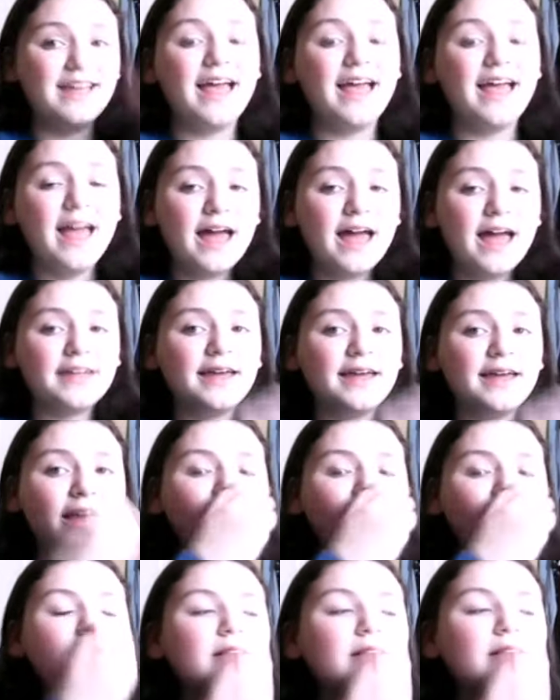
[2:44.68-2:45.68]
And I
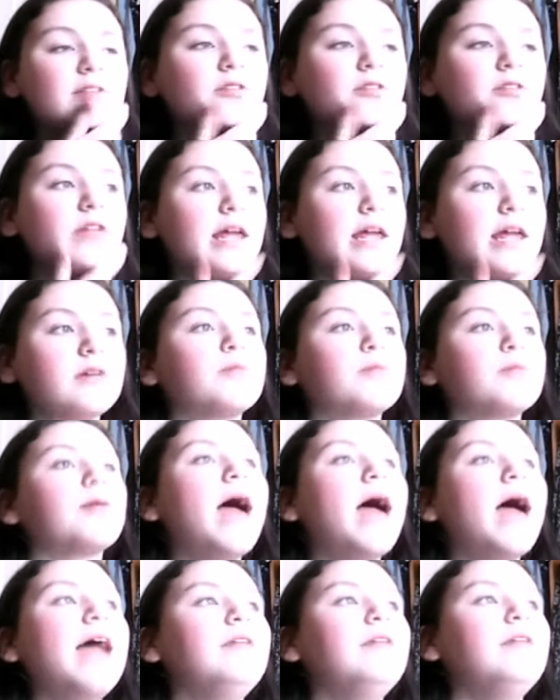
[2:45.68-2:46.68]
also like
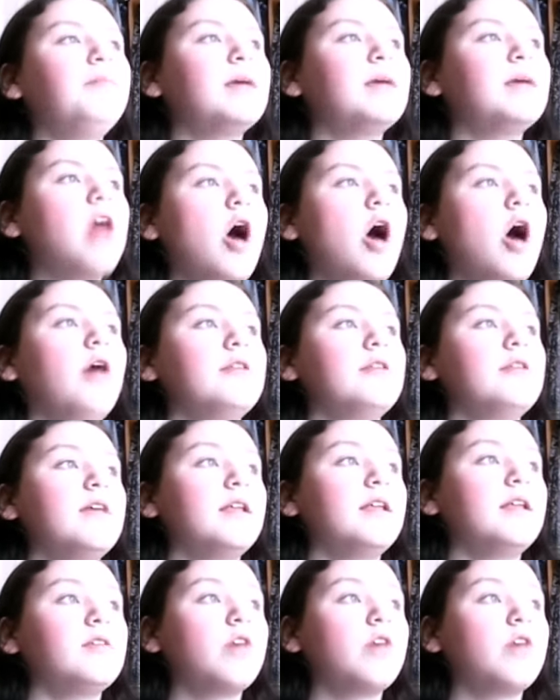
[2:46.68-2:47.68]
red because it
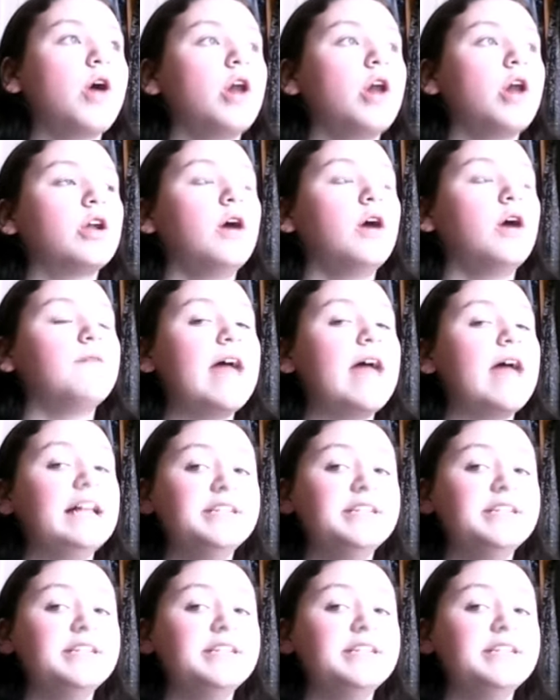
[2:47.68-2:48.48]
is the color of Ed